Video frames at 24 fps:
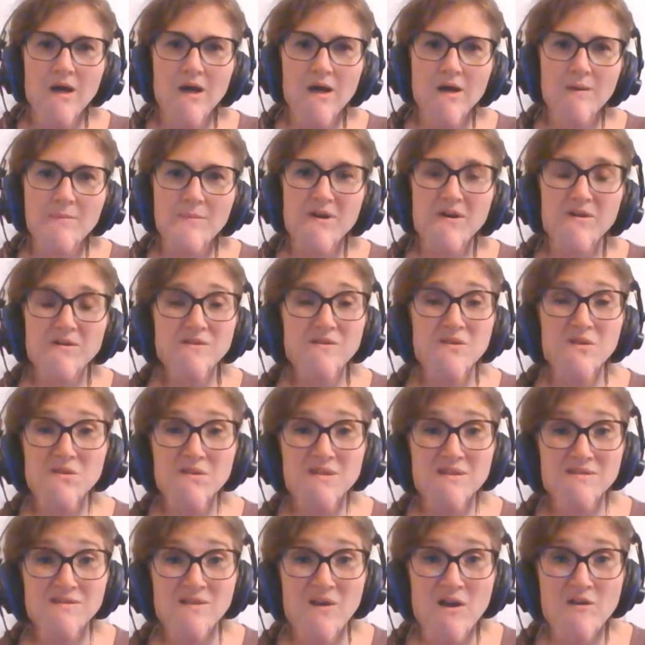but also as
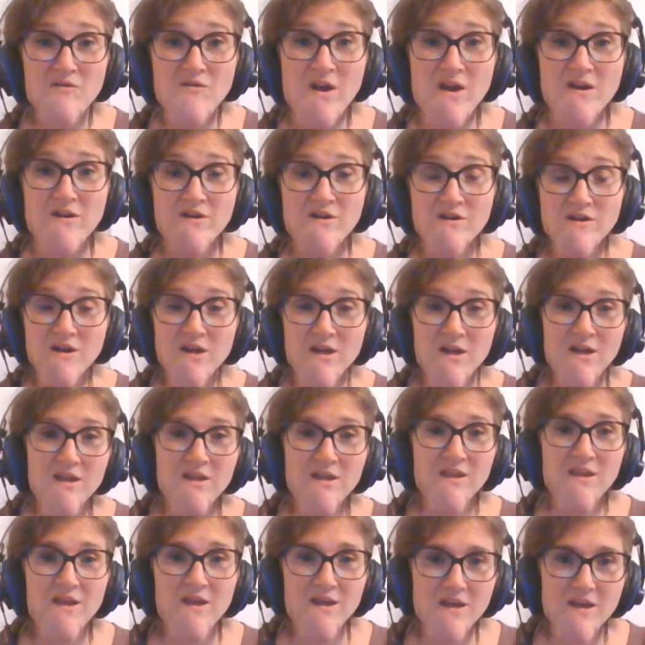a songwriter
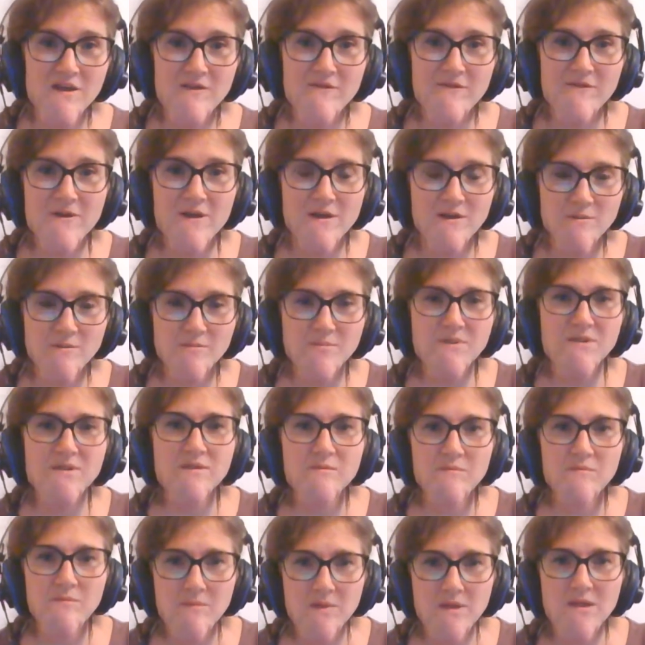that have helped
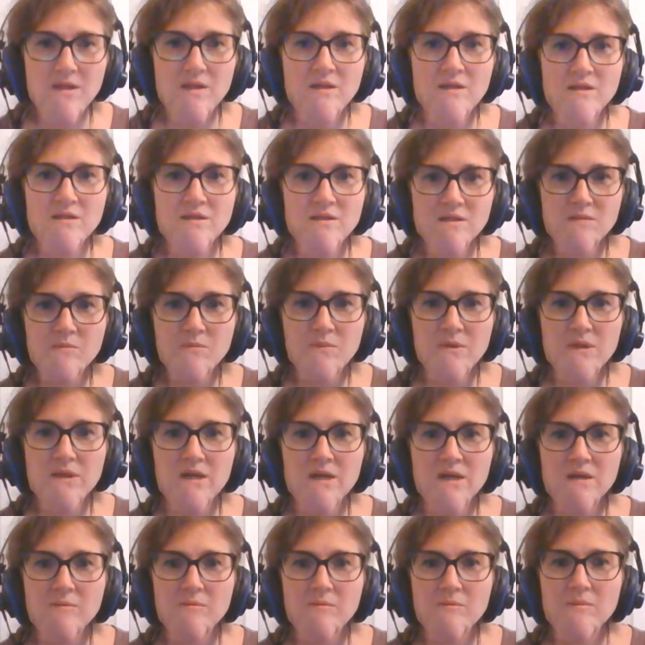me just
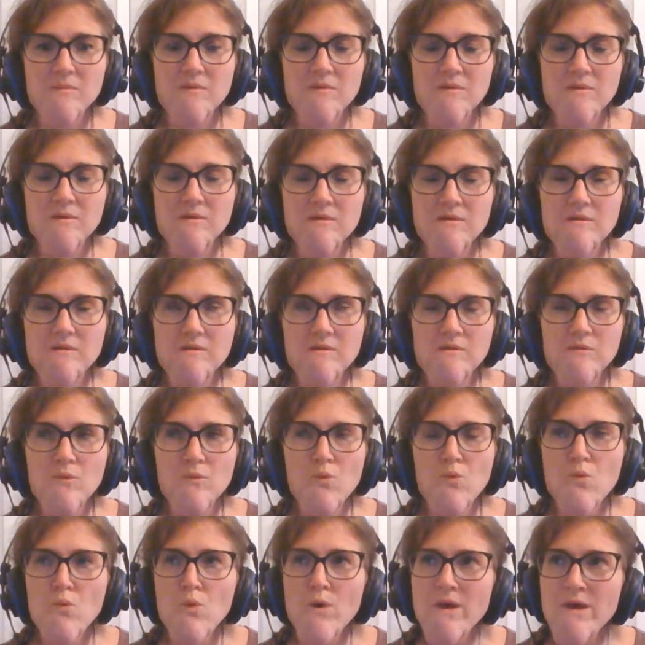become
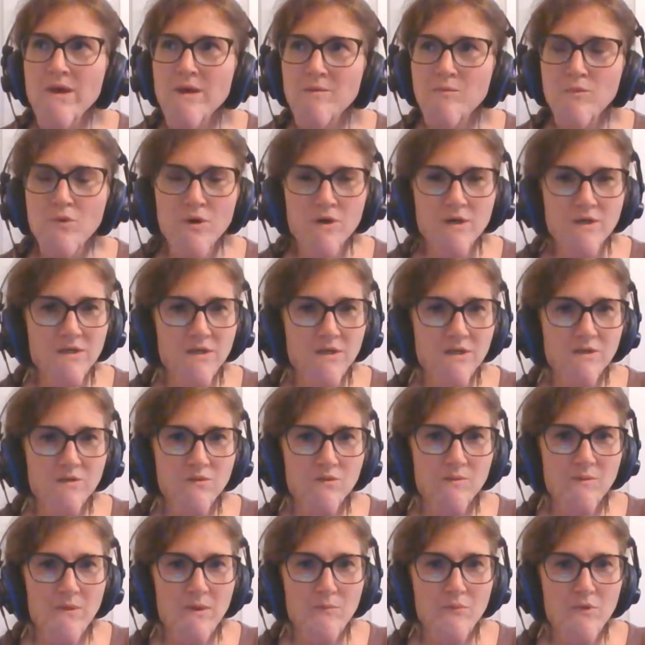way more in touch with
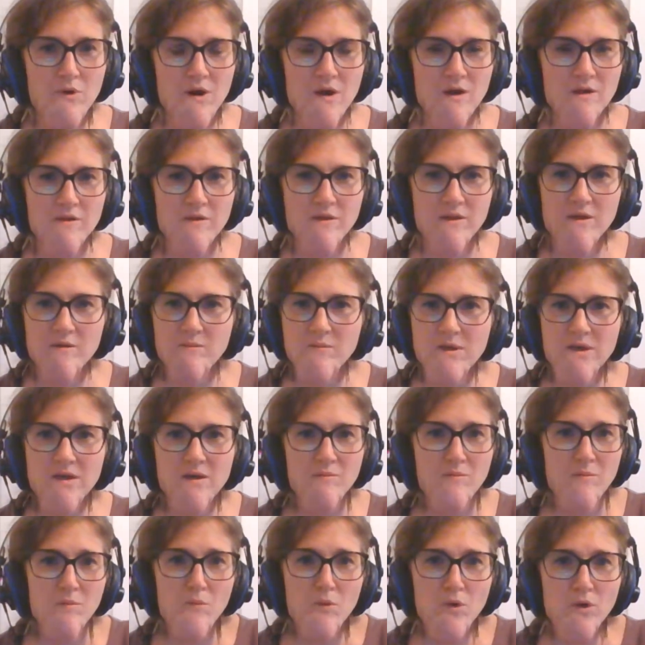my breath and become
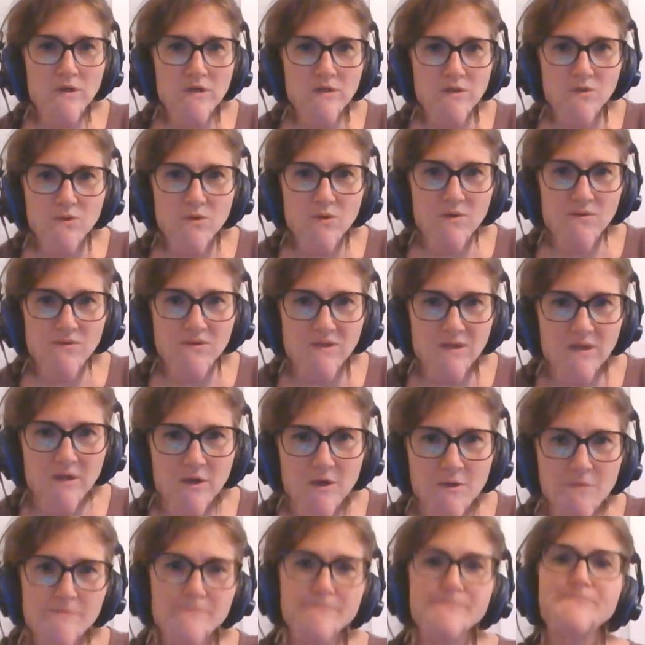a more intuitive singer.
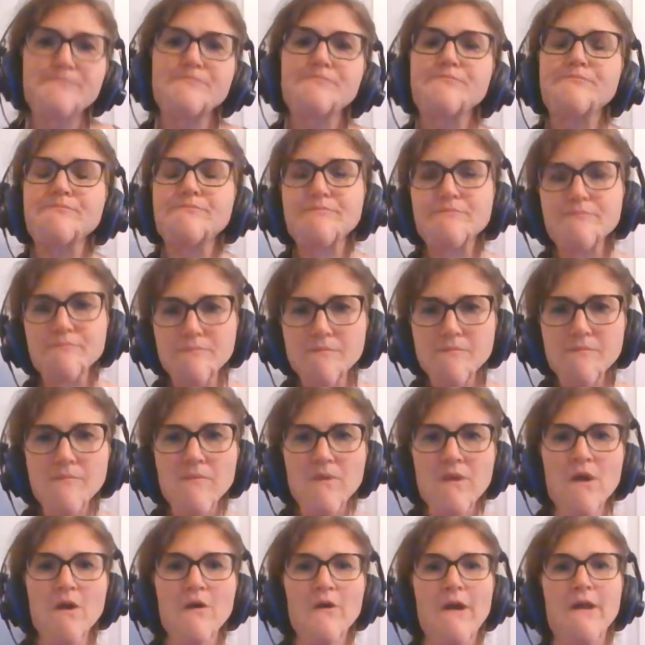
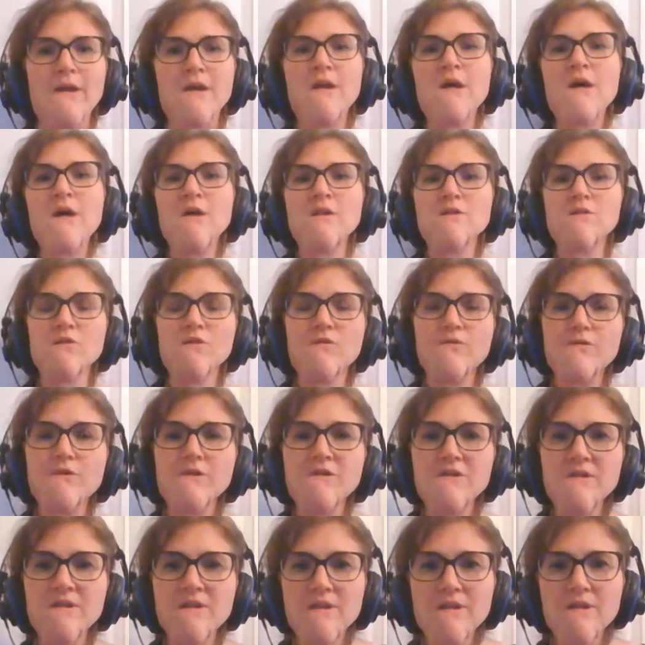All right. So the first
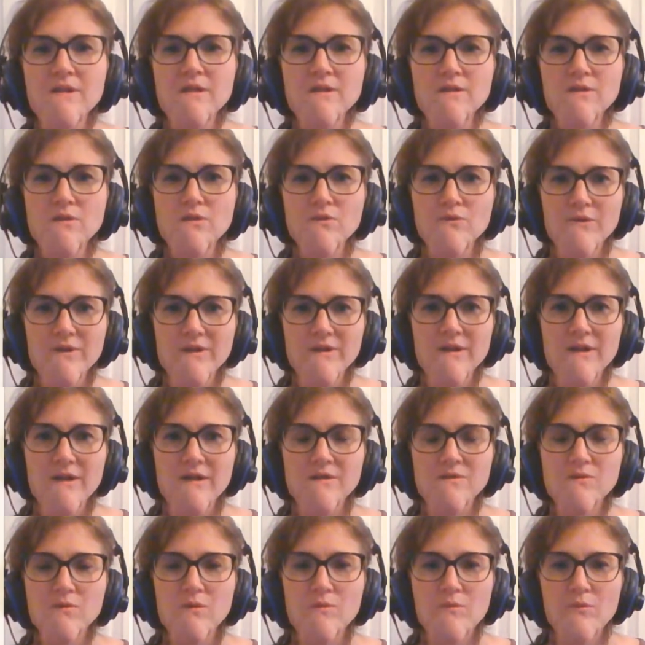thing to realize
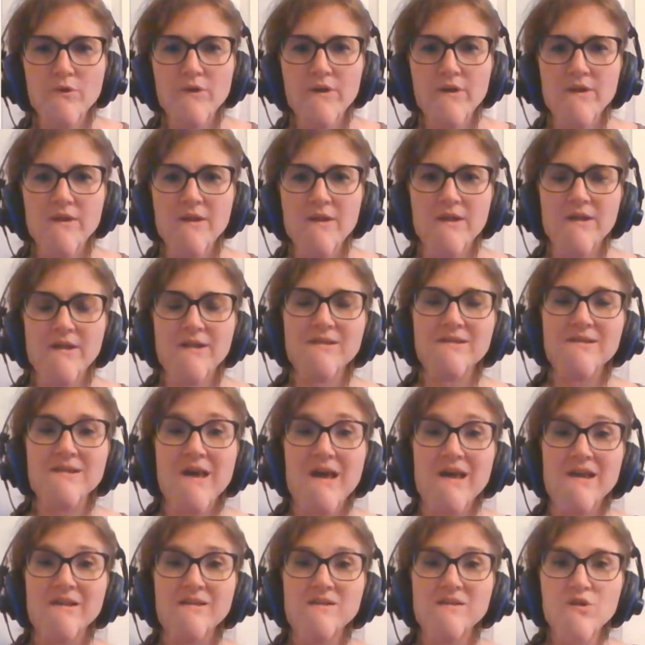with breathing is that
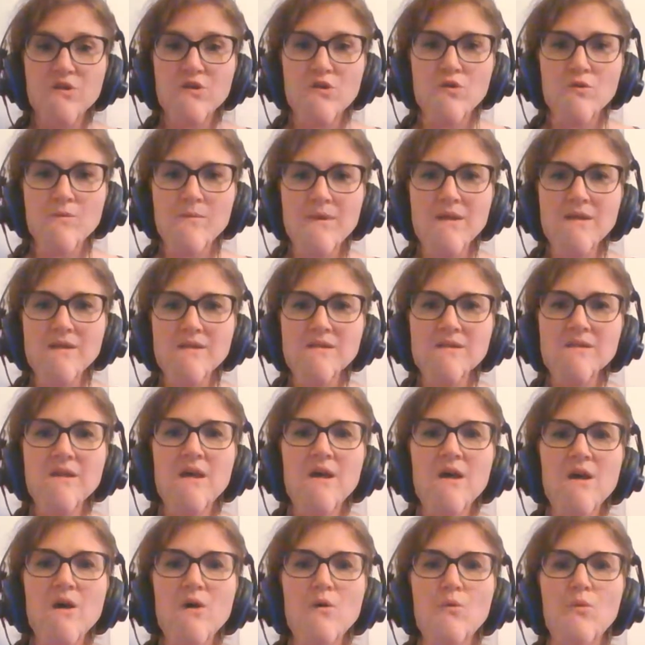as humans,
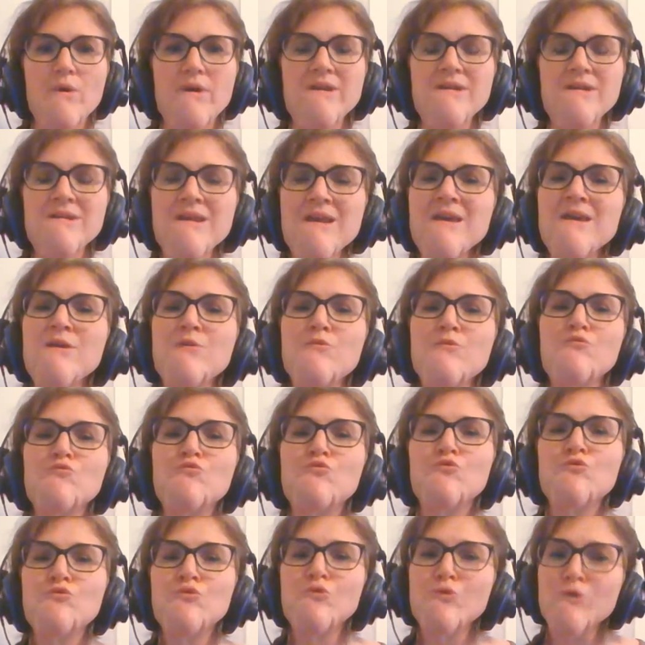we take
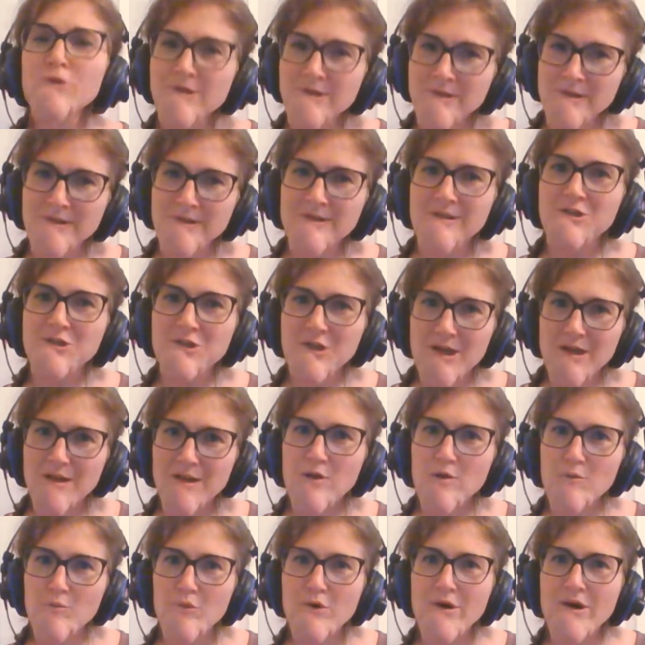really
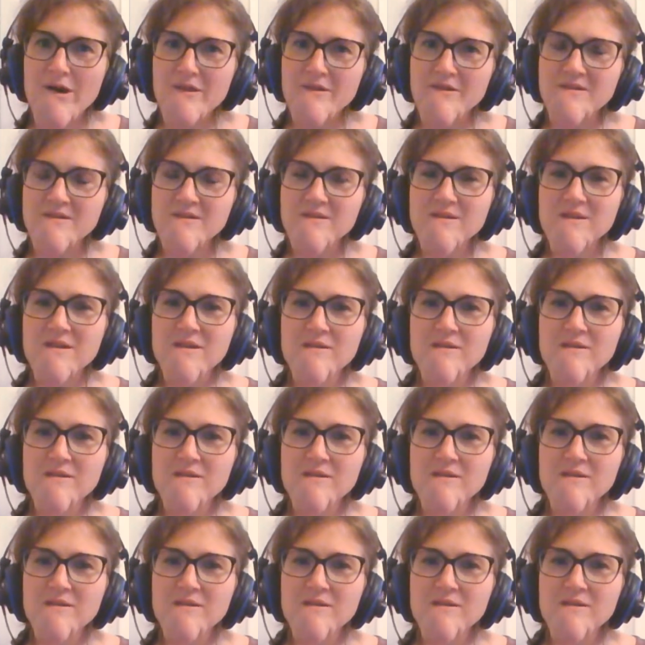shallow breaths,